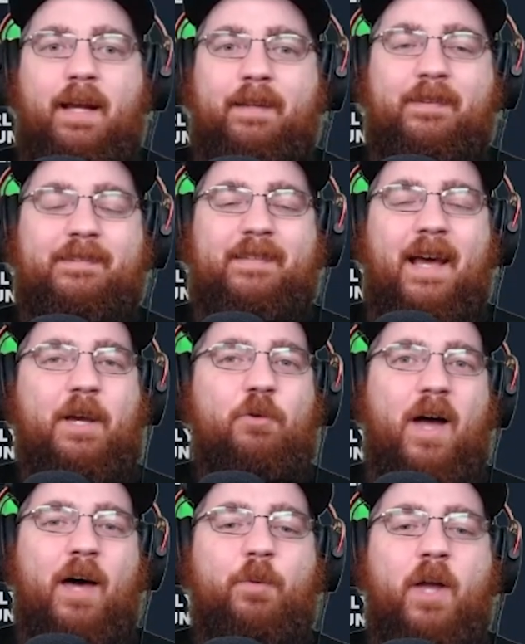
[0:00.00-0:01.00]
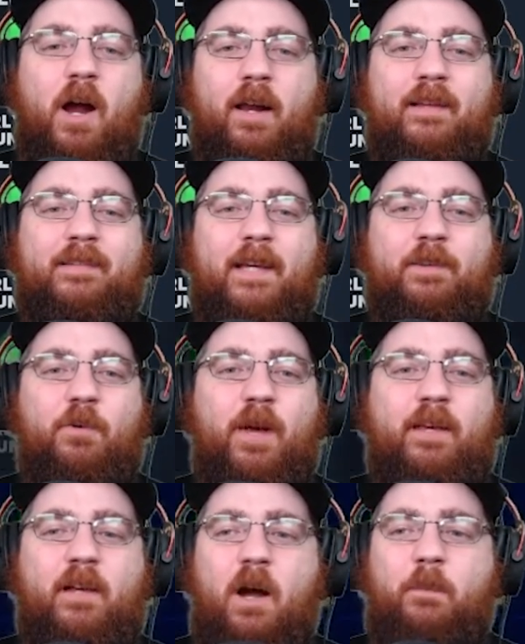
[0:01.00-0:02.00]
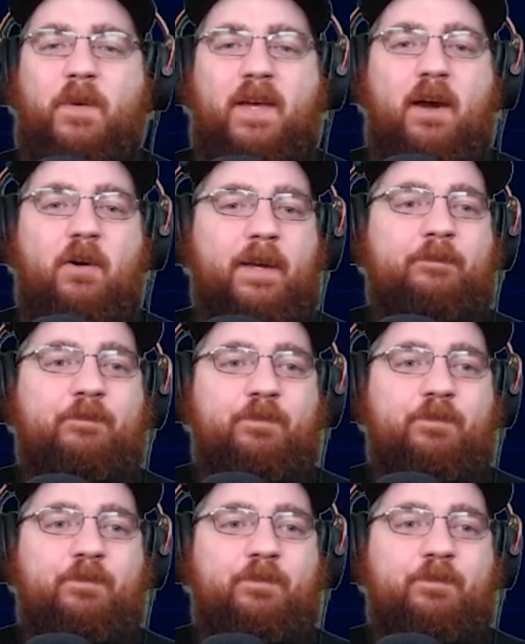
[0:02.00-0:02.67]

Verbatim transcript: In the second round, we are going to take the right guard, Pieri.